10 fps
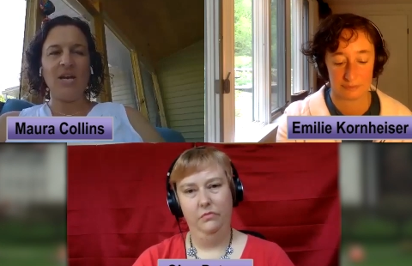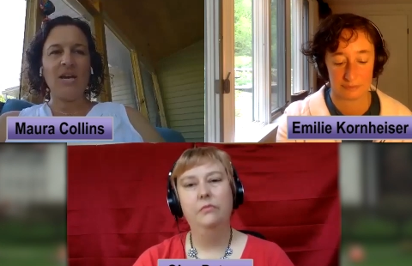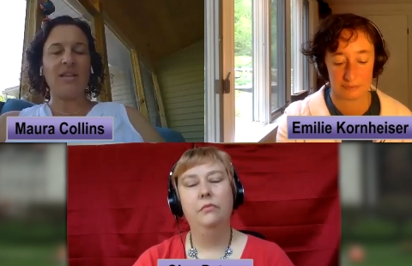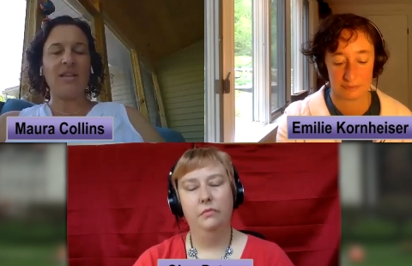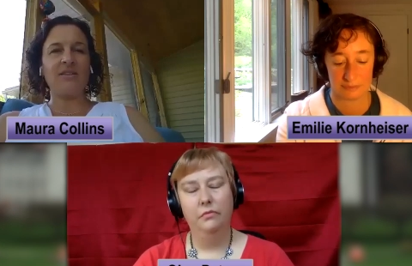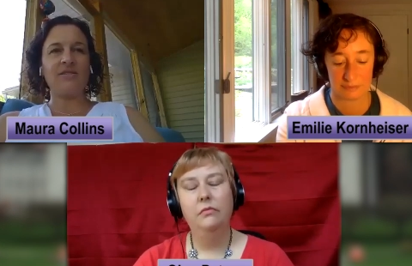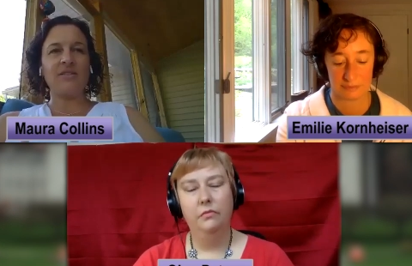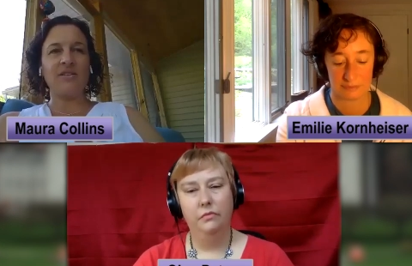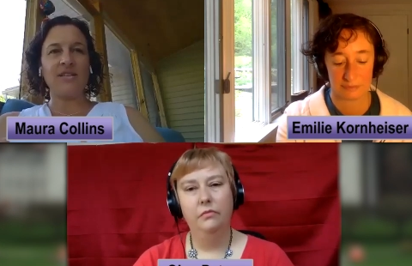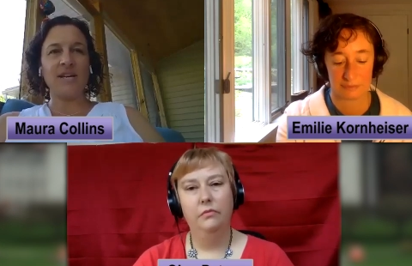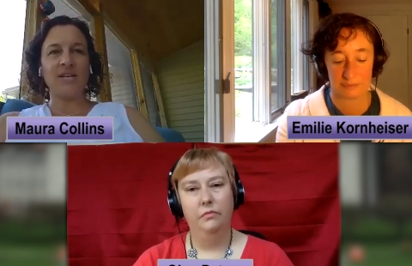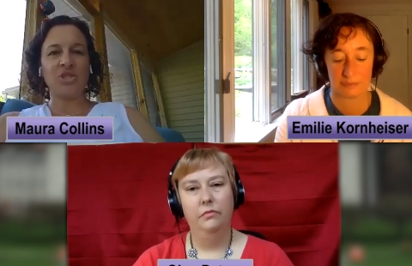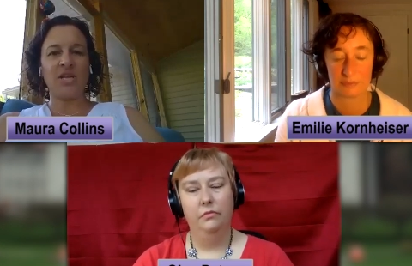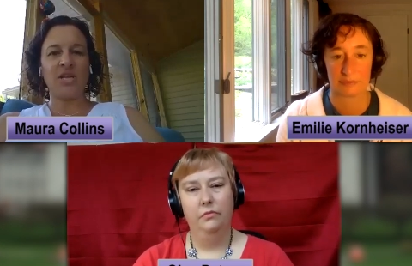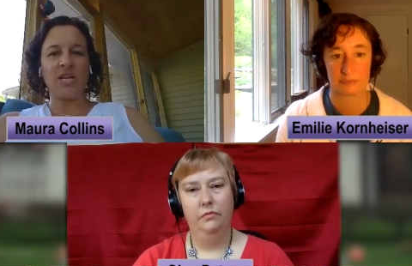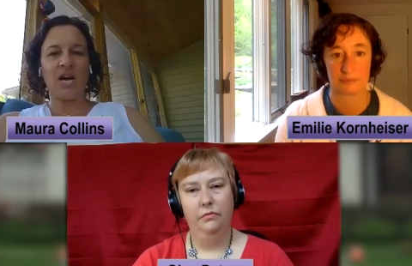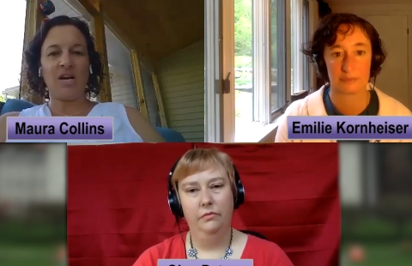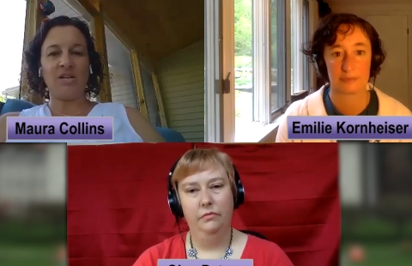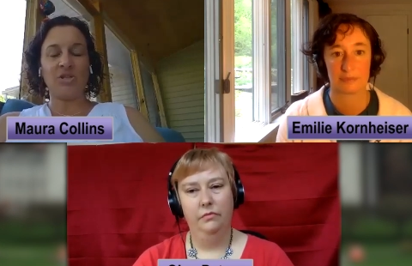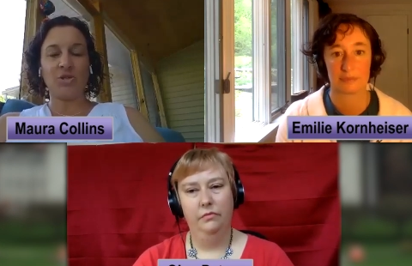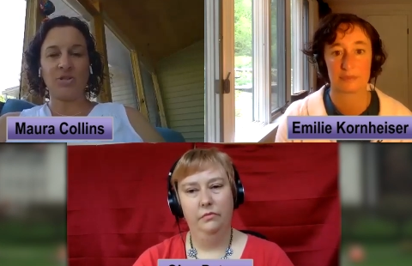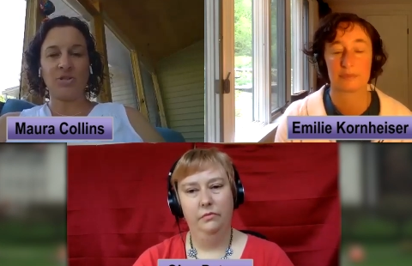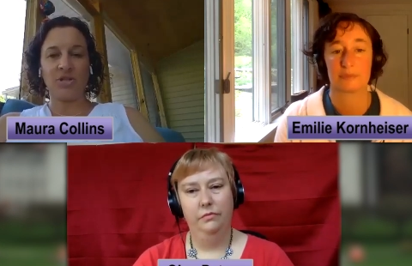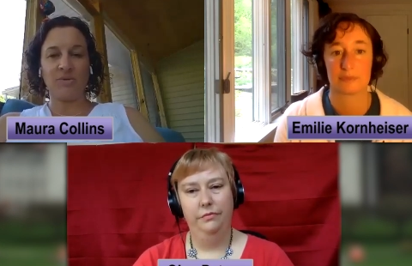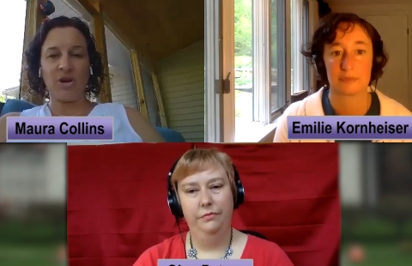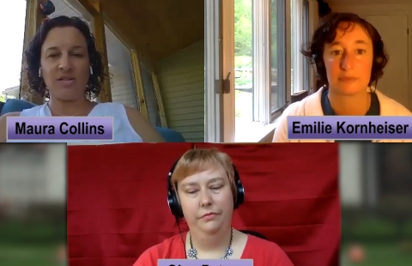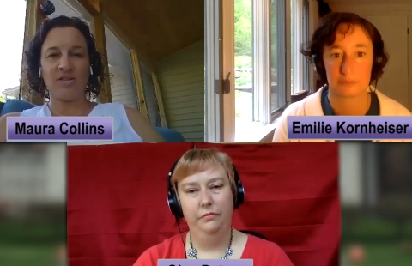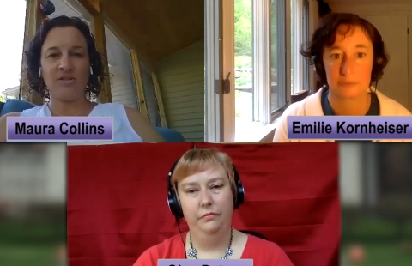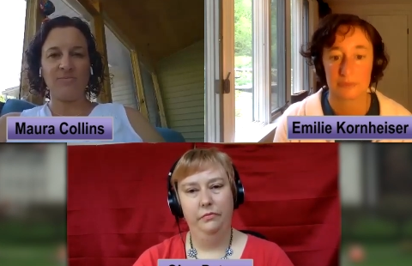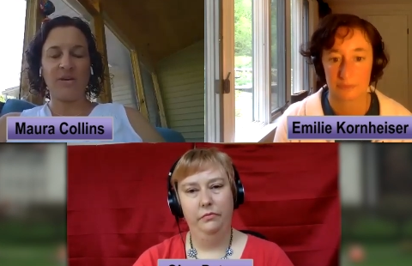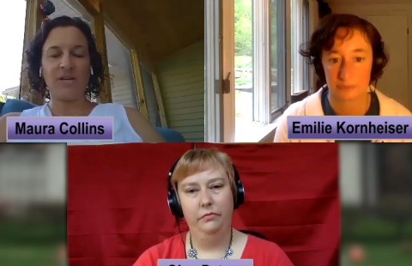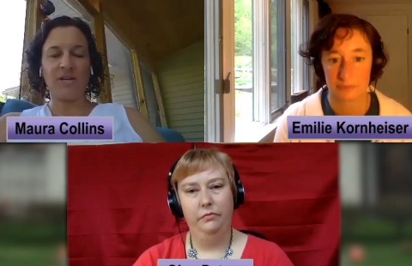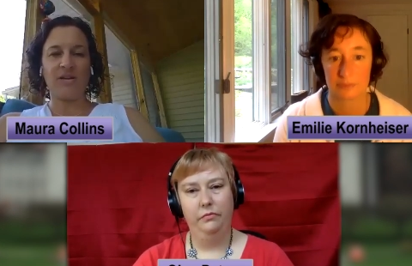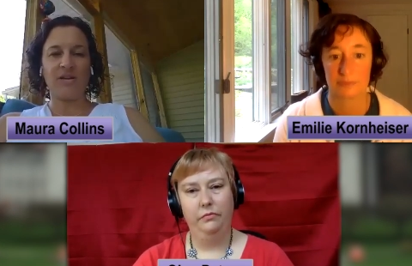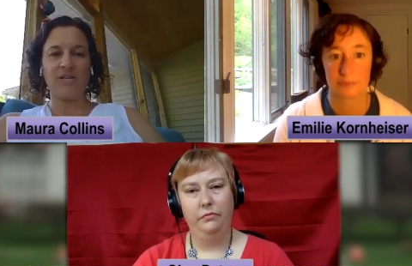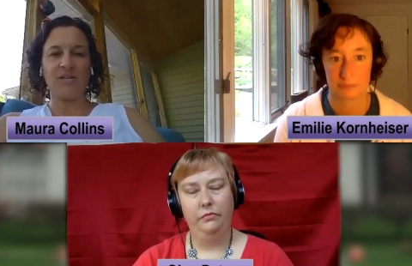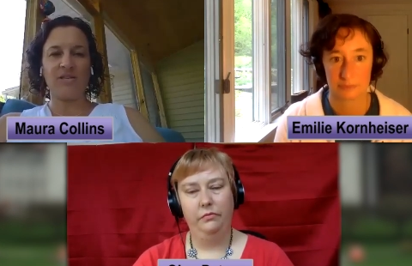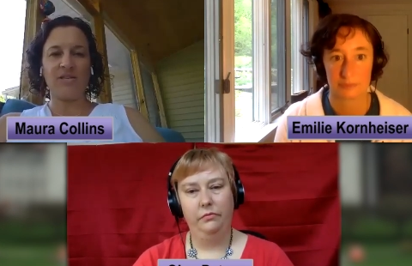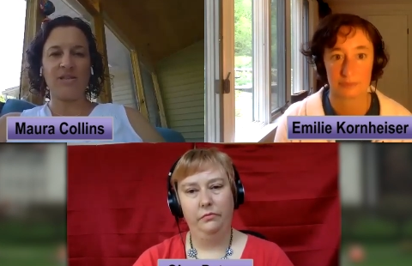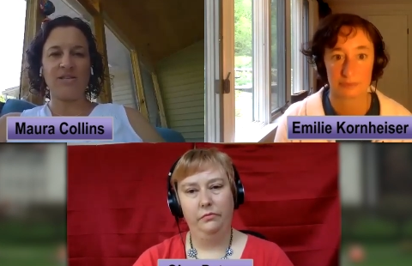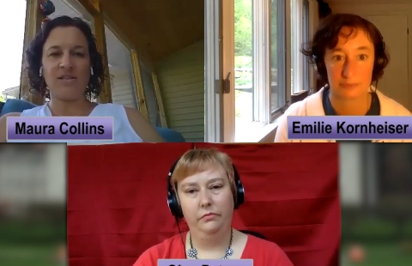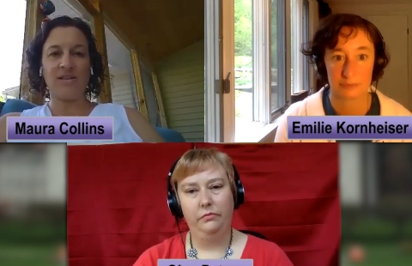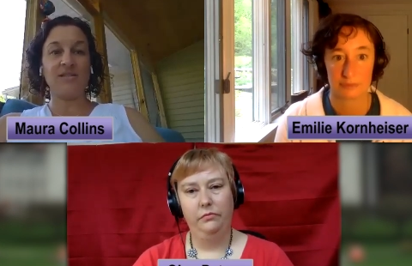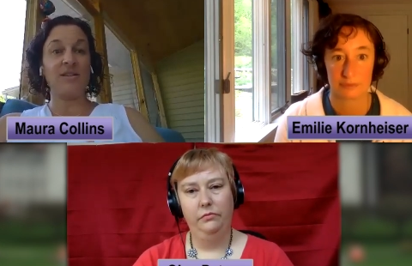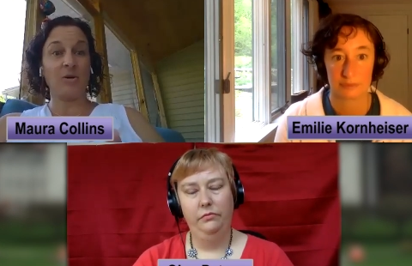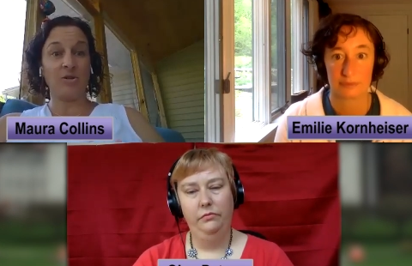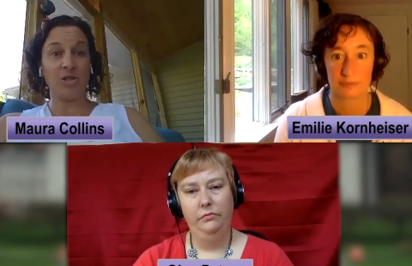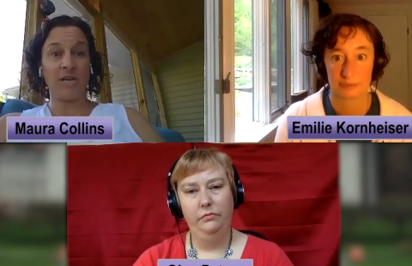Speaker 1: And there's a section on short term rentals because this is an emerging